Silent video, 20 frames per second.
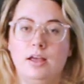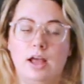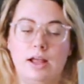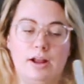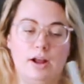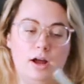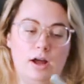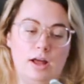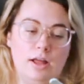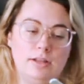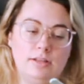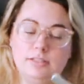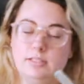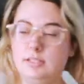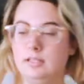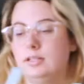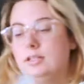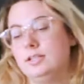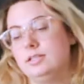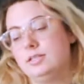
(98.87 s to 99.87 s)

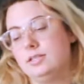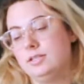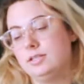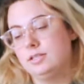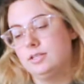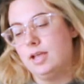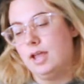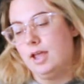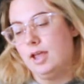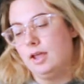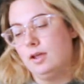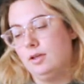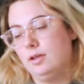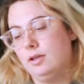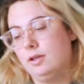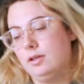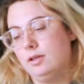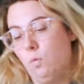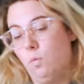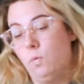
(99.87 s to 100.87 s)
This is
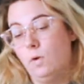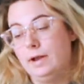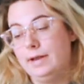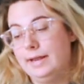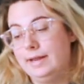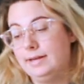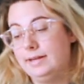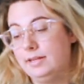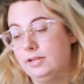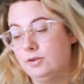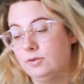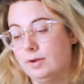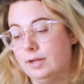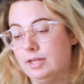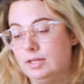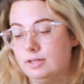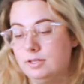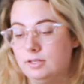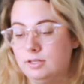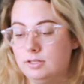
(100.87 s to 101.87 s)
a 180
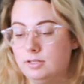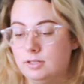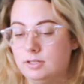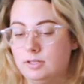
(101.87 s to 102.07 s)
grit,